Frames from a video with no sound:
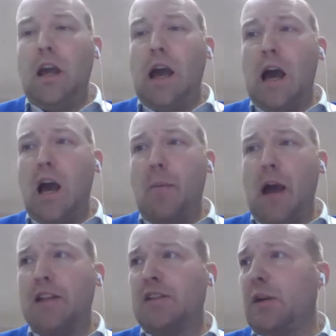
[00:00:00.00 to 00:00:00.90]

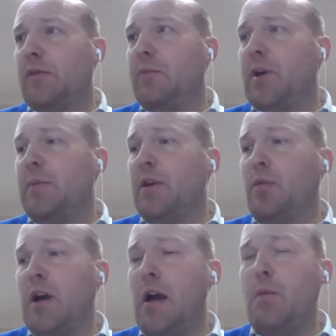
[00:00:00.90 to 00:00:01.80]
As some of you may be
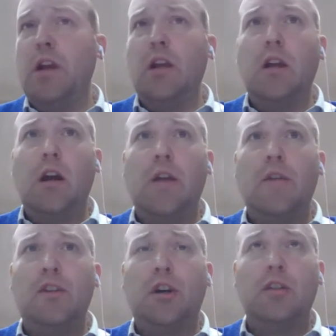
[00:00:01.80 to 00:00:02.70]
aware,
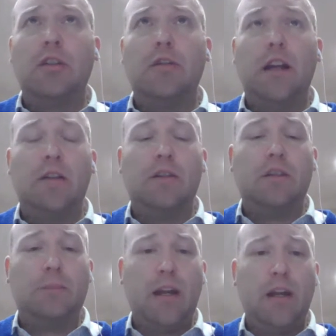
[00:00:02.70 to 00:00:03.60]
the Chancellor announced the
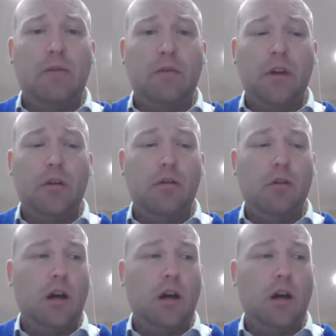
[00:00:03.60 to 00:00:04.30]
spending review